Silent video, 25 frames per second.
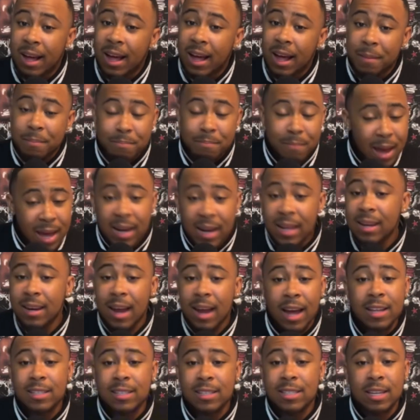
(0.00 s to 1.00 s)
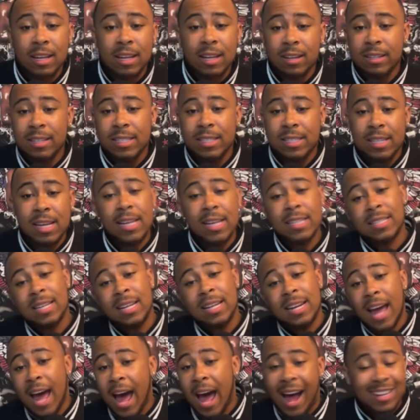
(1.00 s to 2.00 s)
many nights of the season
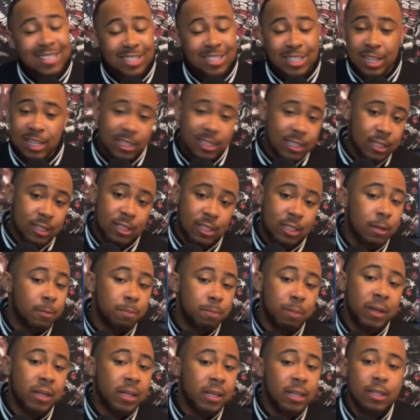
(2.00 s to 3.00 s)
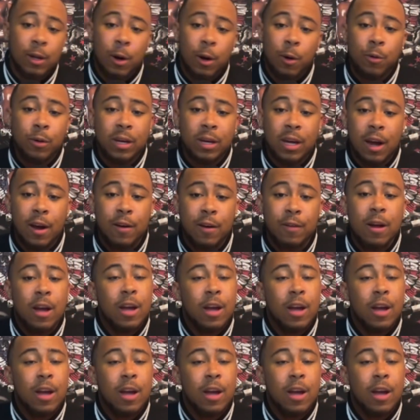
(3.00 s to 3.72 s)
that I just typically don't care.